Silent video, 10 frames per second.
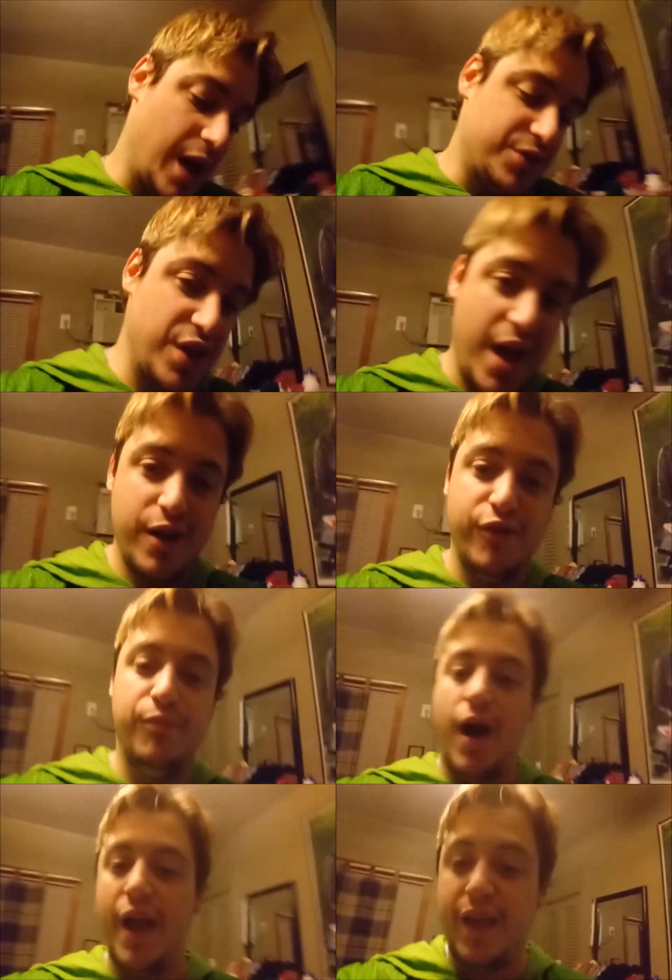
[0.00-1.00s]
at the end
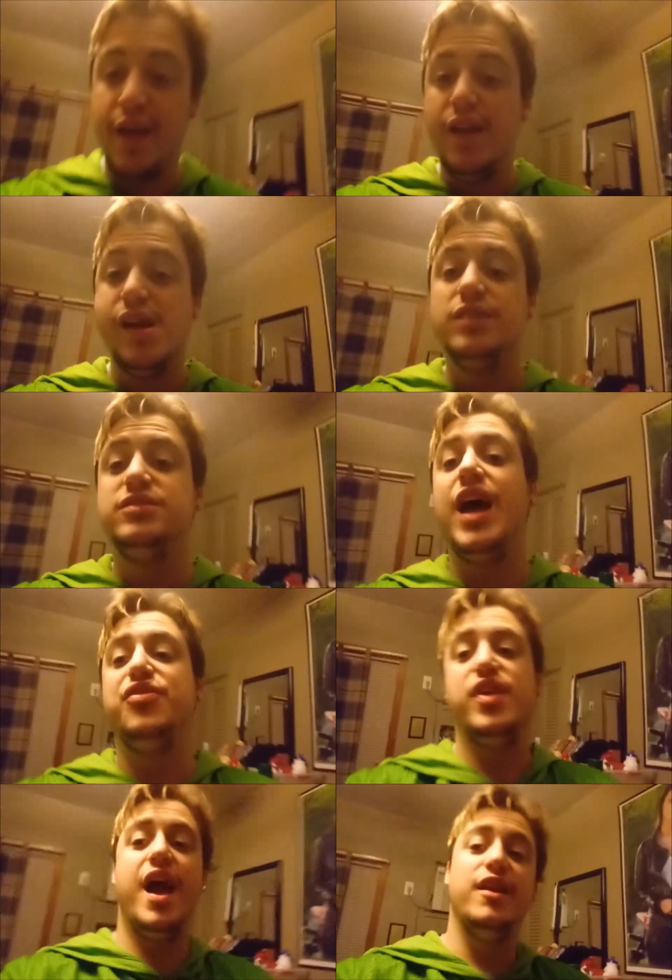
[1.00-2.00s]
of my
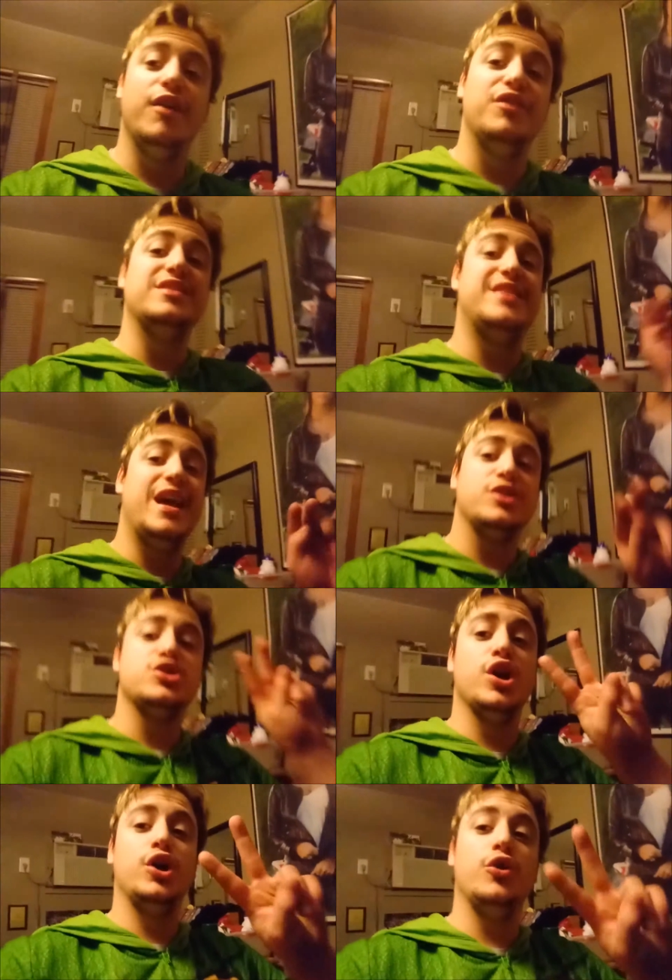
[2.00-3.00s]
at the end of day
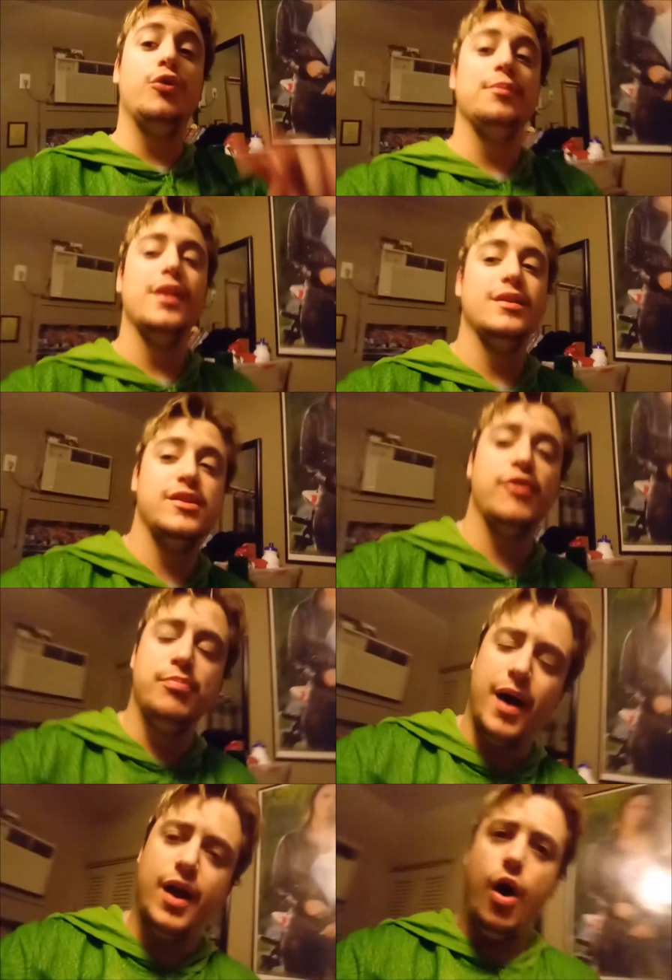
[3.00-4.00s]
two
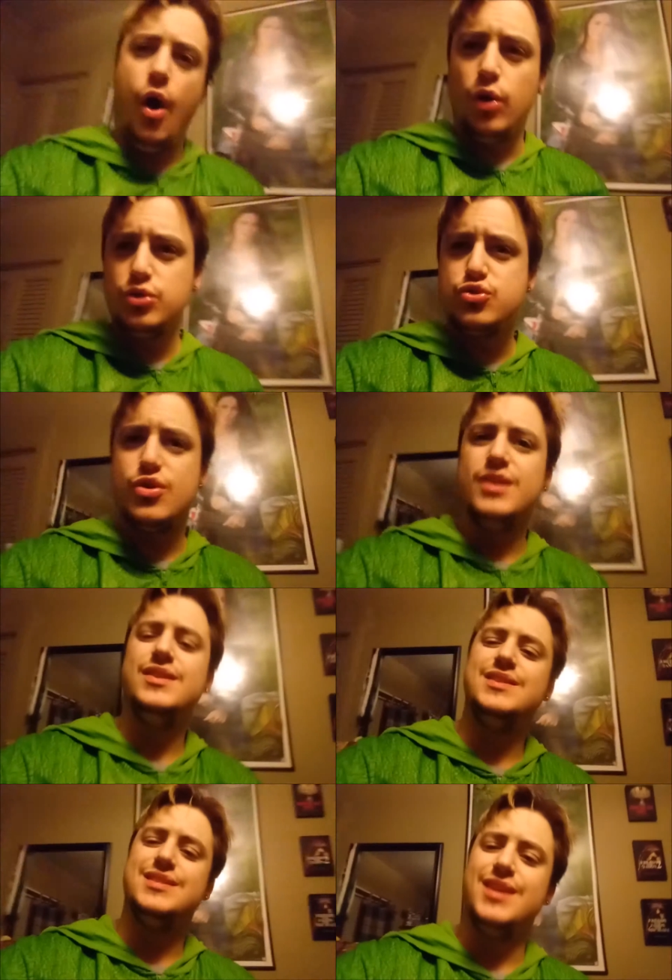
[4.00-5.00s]
of my
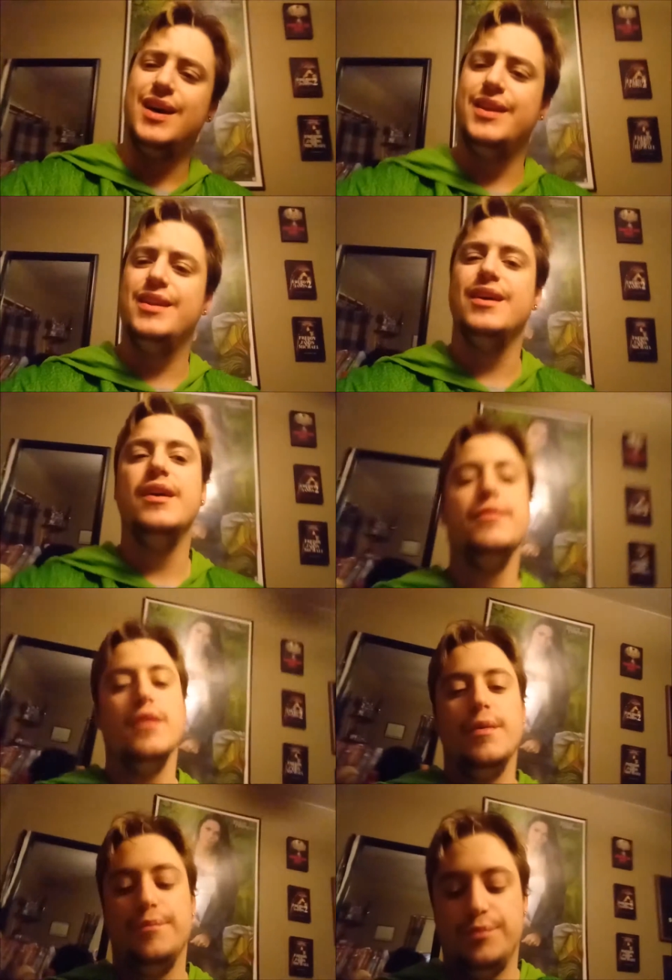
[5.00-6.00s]
Ultra Sun
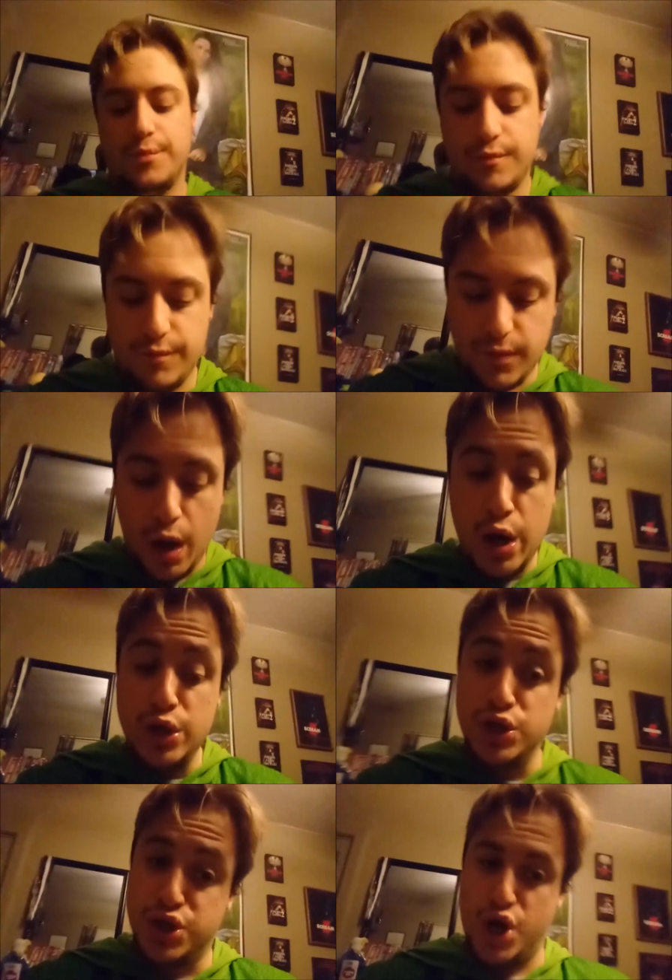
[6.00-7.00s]

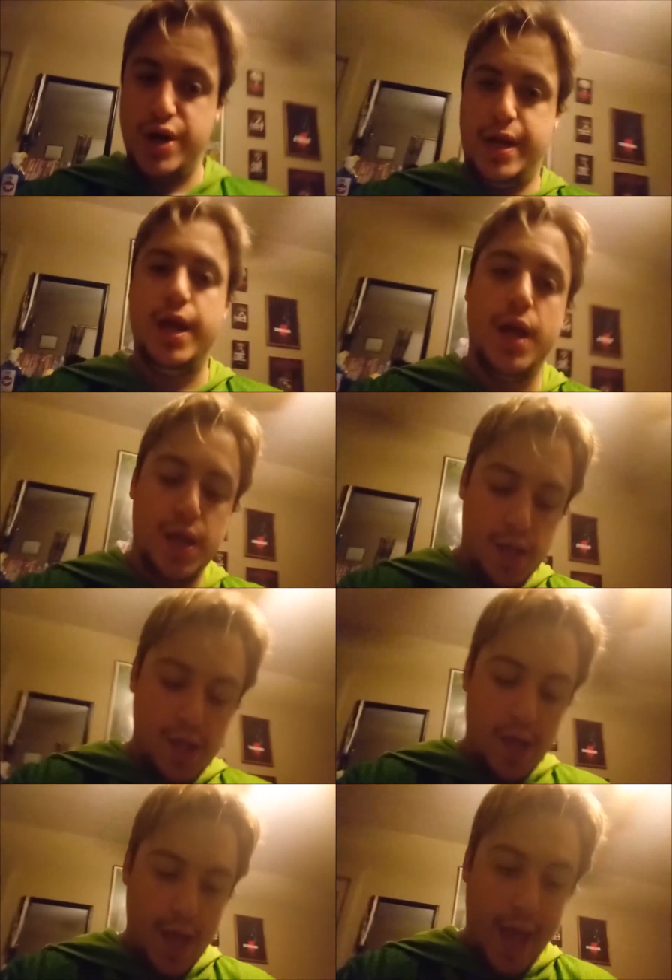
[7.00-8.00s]
journey
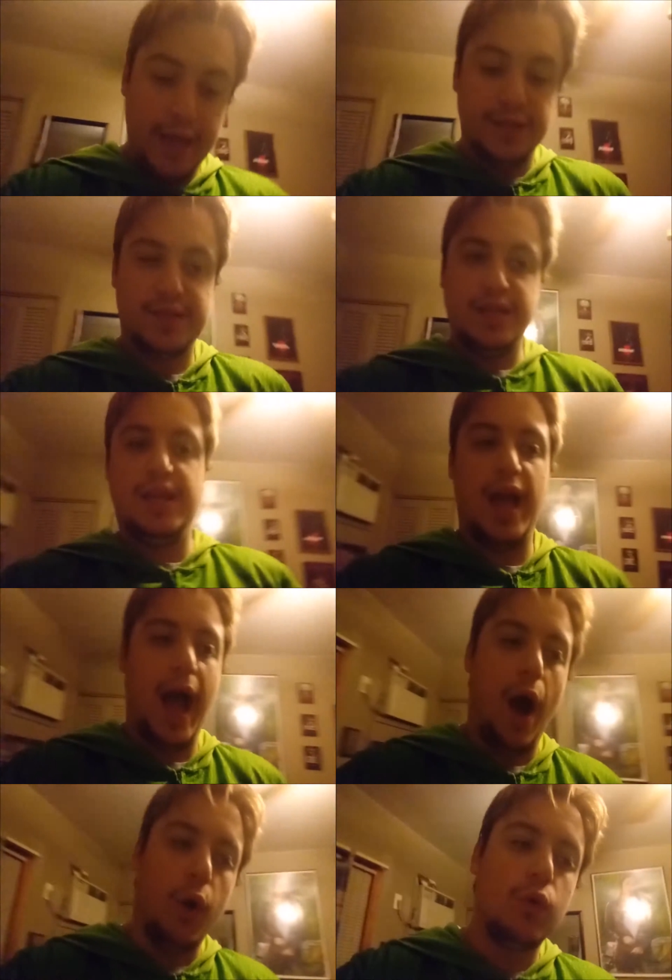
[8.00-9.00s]
and see
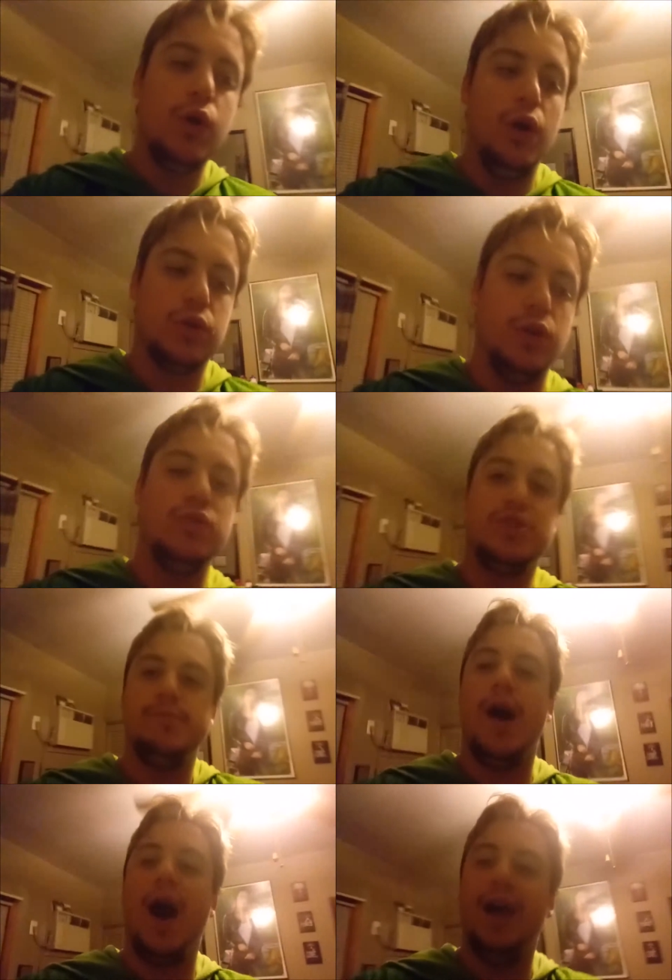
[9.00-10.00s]
how close
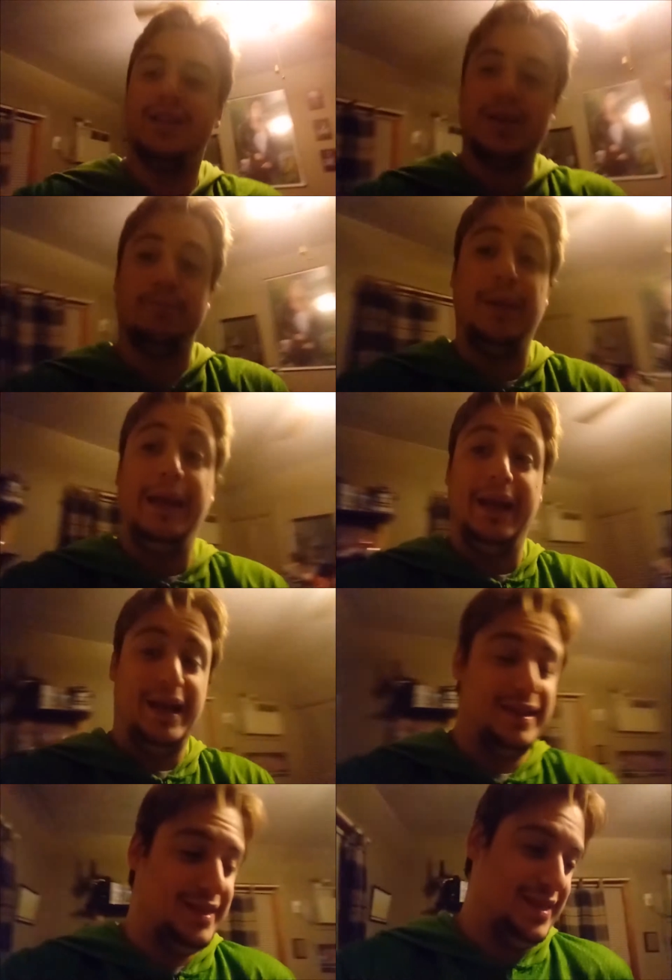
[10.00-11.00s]
am I to beating